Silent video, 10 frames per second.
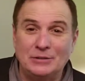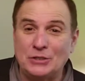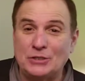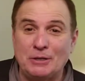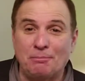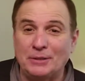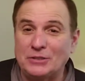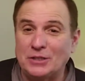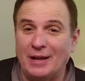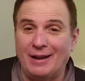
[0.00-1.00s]
just simply
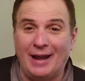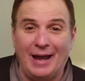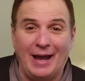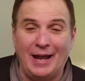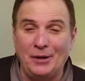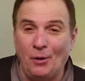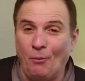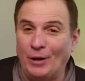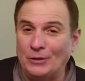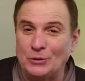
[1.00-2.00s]
say, I know
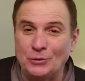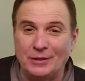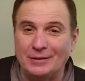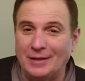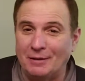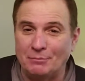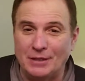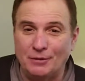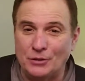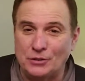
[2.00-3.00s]
what you can get
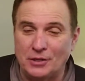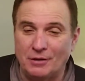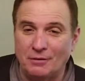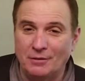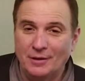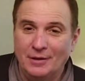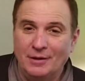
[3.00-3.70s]
me this year